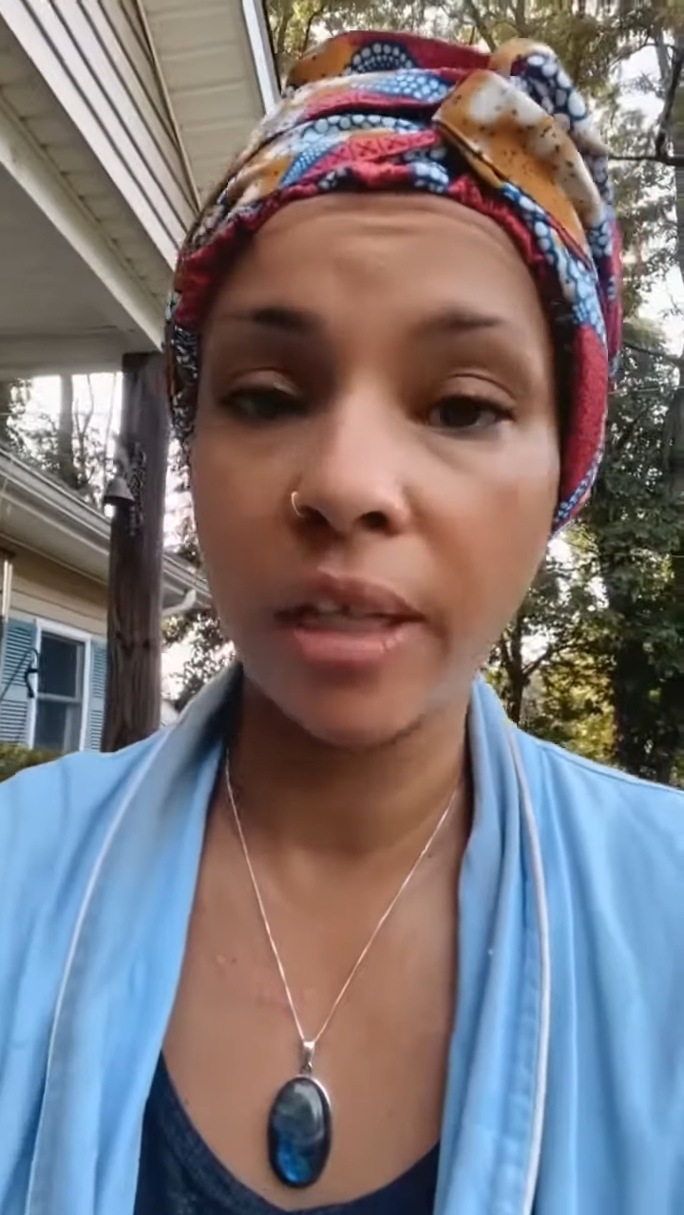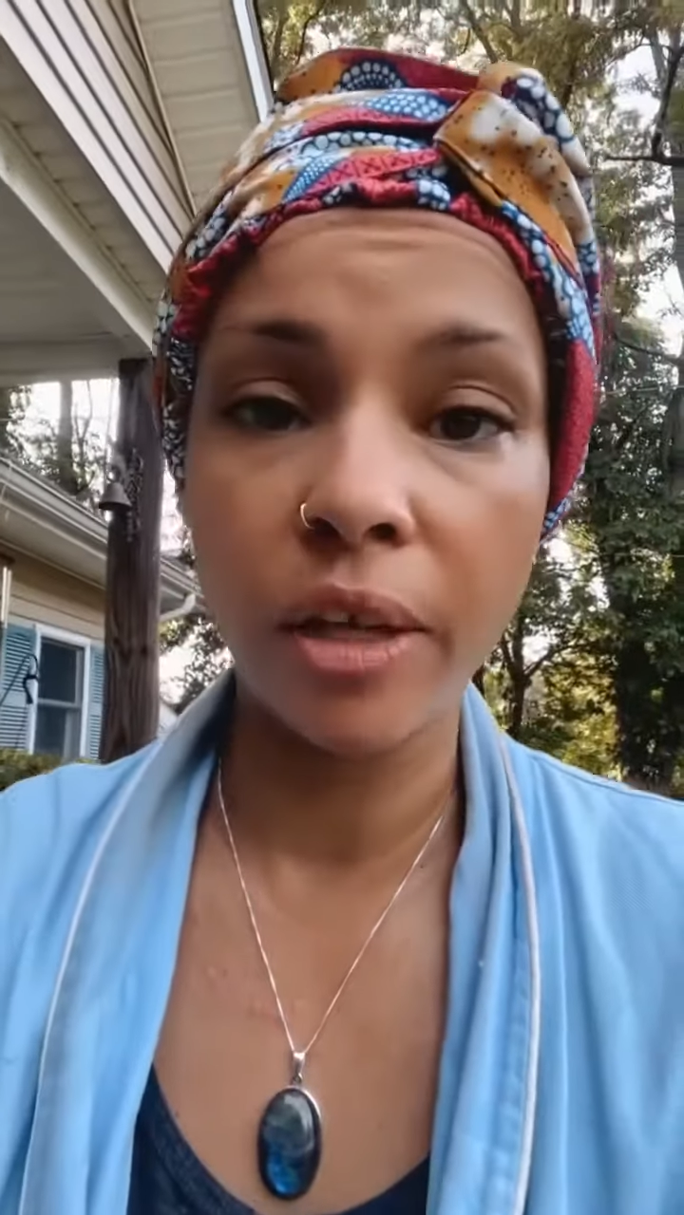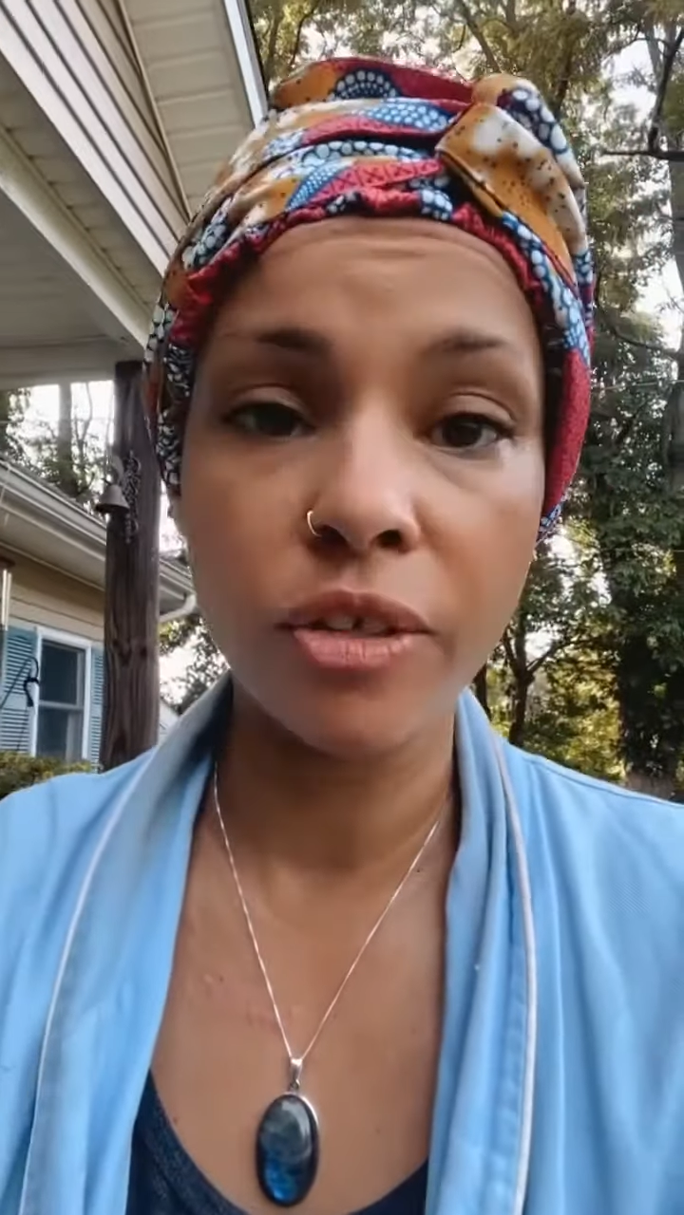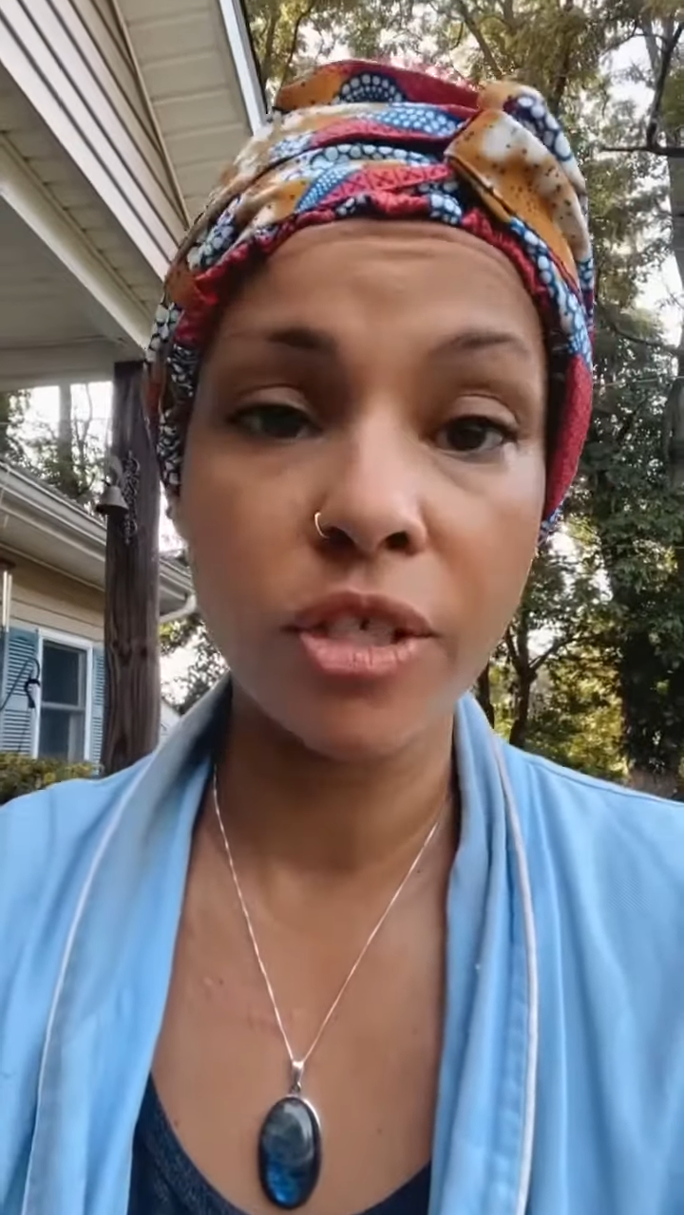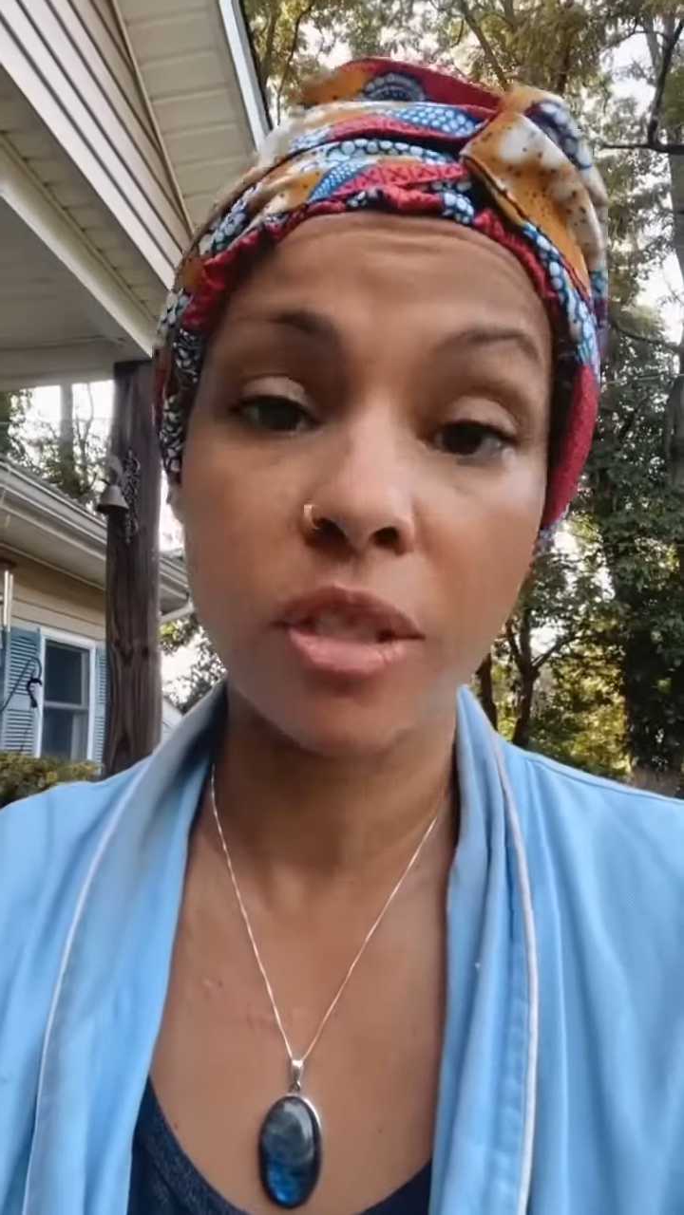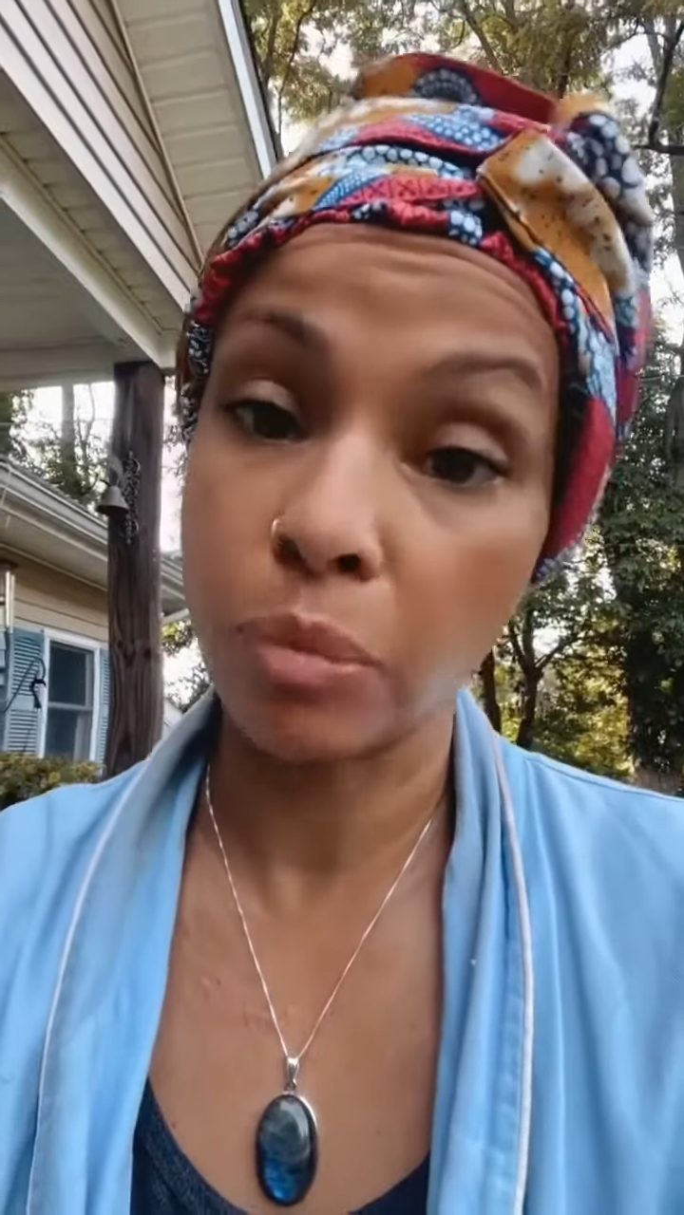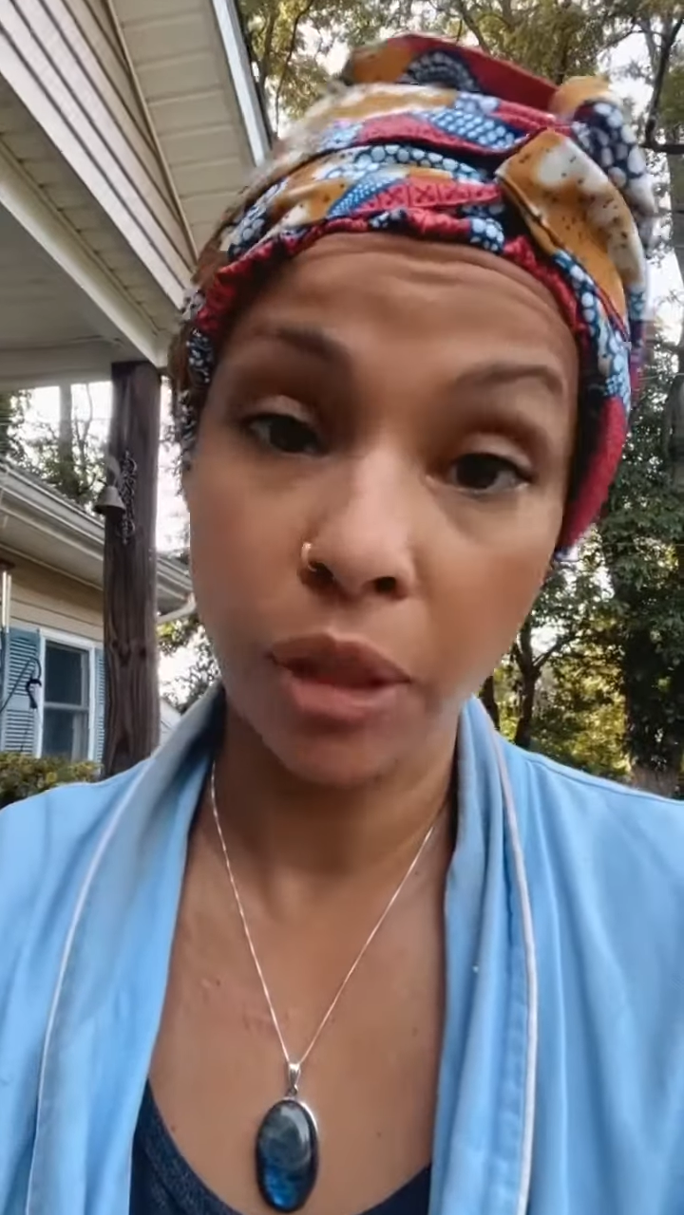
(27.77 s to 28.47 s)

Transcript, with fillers: they're just a